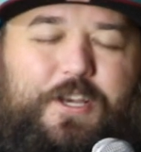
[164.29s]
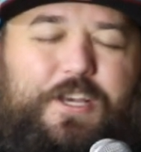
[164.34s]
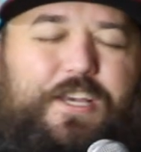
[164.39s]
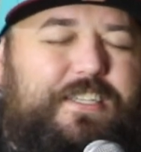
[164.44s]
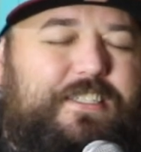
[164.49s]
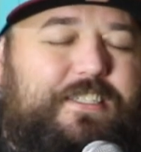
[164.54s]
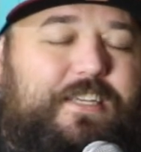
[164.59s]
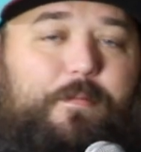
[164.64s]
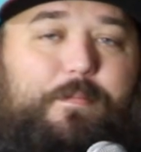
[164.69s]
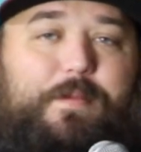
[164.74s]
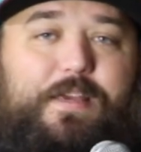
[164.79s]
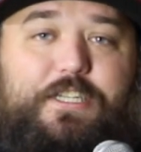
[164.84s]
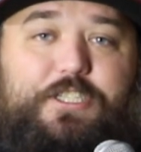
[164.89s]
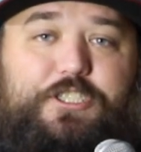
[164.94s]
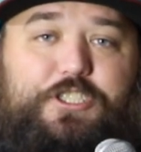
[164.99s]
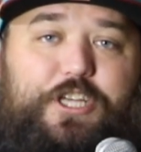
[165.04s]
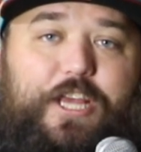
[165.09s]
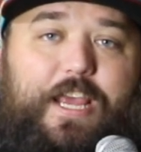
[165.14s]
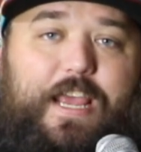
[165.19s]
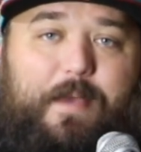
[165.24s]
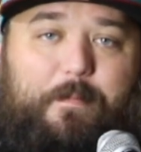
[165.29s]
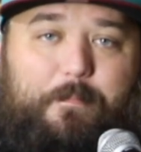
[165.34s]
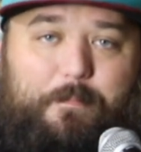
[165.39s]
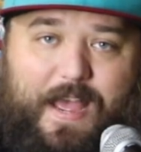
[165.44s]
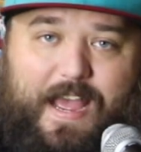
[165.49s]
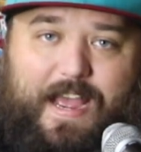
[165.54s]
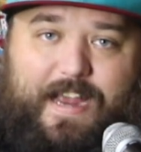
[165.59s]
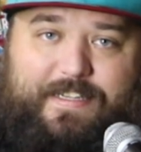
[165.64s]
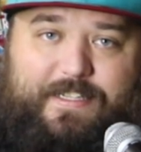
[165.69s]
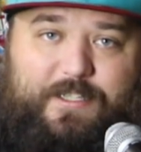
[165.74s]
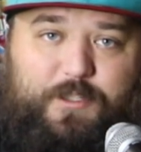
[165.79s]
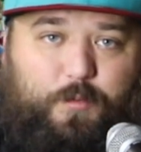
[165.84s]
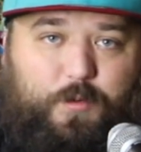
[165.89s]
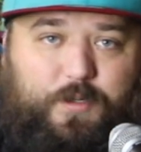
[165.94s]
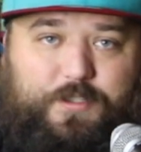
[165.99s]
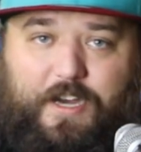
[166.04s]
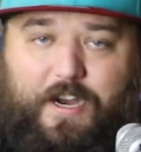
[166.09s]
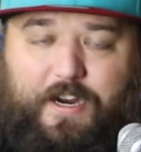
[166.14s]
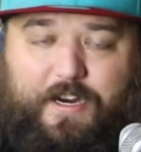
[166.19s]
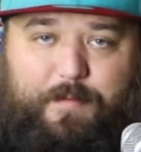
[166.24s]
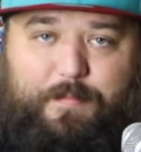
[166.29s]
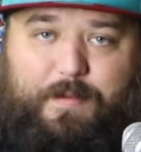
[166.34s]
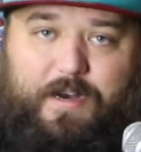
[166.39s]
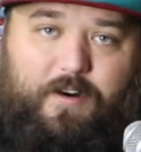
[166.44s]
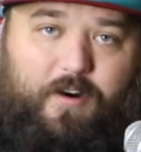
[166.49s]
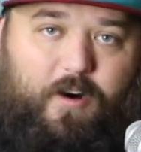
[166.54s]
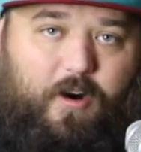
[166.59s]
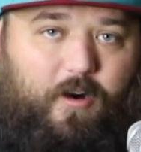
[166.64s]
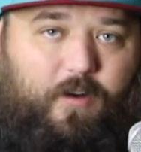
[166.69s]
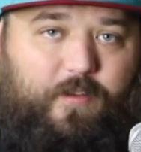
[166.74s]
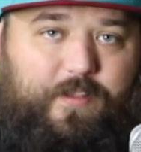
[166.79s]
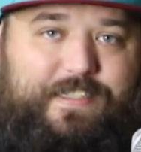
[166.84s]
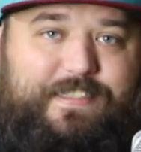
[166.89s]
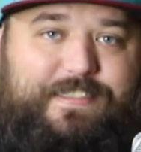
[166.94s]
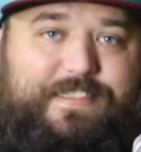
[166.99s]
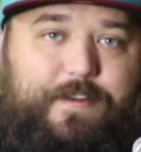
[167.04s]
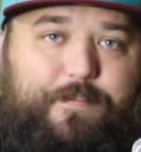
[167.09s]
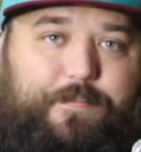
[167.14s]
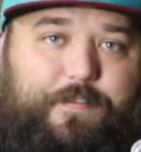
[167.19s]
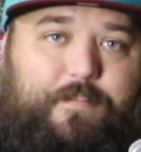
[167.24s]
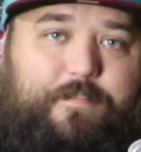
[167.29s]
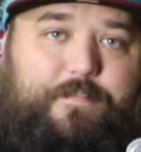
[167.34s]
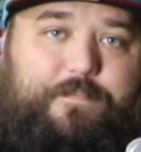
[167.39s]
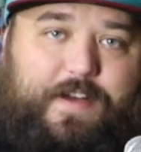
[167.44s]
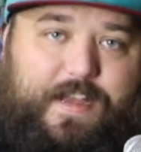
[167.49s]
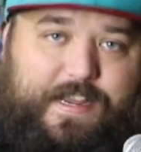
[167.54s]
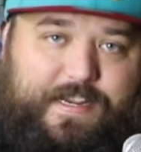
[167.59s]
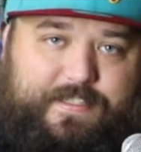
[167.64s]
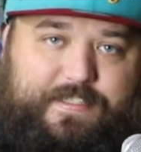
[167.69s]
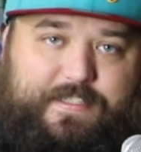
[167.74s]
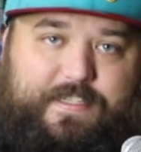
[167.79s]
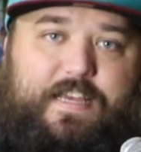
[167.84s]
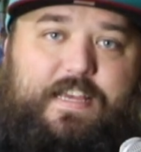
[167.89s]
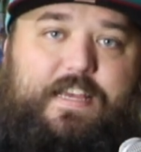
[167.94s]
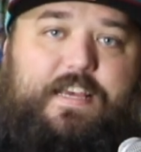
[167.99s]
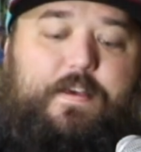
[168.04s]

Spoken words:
is going to be jam-packed as we're talking about all these different fights.